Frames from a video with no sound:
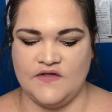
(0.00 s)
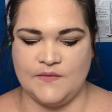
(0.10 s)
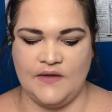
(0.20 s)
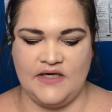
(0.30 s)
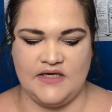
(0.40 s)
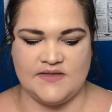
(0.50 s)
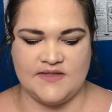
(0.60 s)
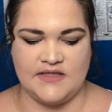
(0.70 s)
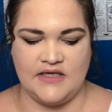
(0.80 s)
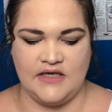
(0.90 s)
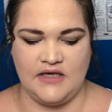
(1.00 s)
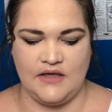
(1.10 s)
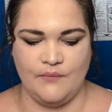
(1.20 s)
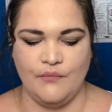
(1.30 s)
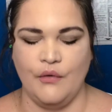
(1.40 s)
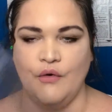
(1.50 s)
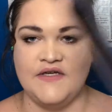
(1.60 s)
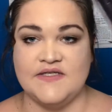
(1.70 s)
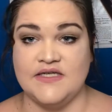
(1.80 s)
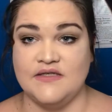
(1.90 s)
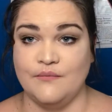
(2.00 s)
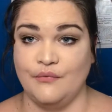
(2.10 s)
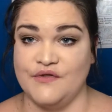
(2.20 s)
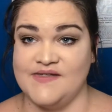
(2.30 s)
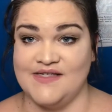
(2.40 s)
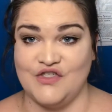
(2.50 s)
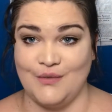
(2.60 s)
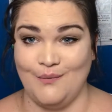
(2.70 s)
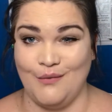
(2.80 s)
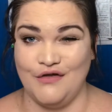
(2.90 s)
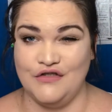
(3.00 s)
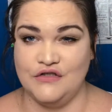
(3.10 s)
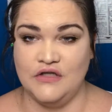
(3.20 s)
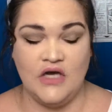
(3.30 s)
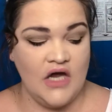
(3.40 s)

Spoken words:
this one is the Pointed Precision brush.